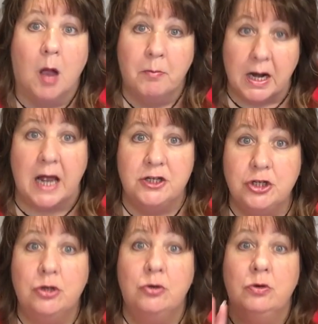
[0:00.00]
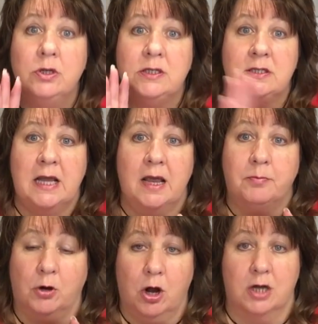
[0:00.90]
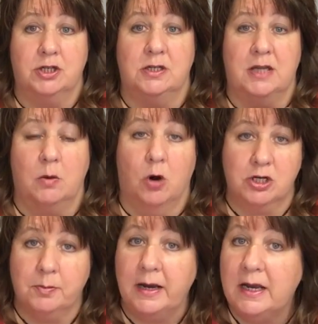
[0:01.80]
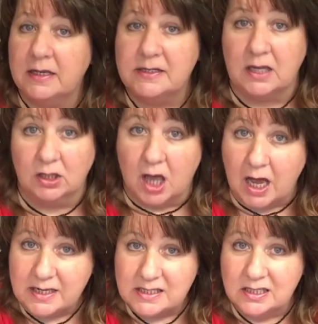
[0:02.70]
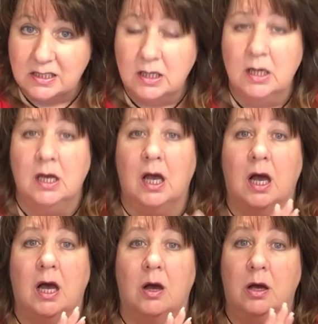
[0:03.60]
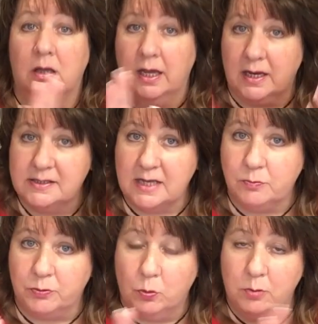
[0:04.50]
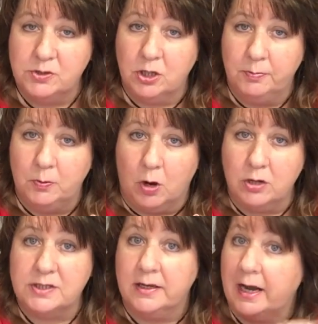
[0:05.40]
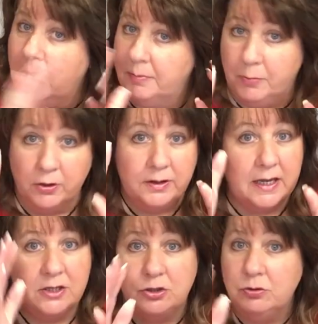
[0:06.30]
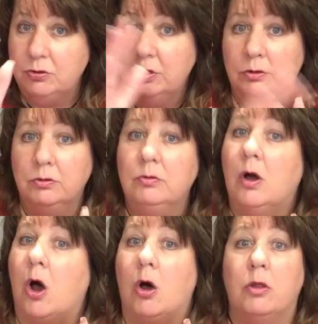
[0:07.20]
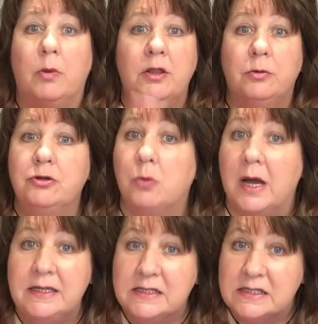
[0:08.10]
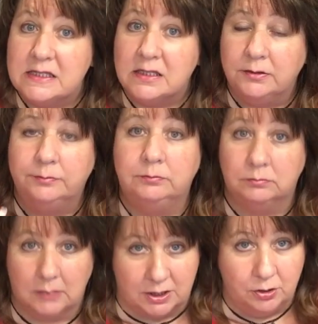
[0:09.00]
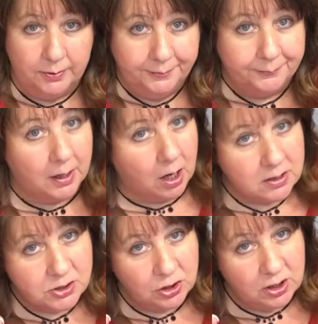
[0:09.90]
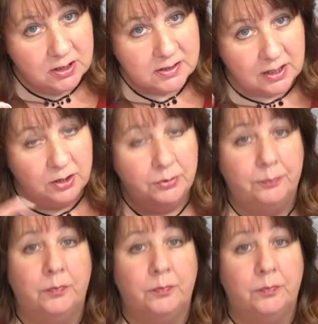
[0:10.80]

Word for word: but I do take precautions. I wash my hands a lot. Like I said, with warm soapy water, singing happy birthday to you all the way through twice. I do it, honest to goodness, I do.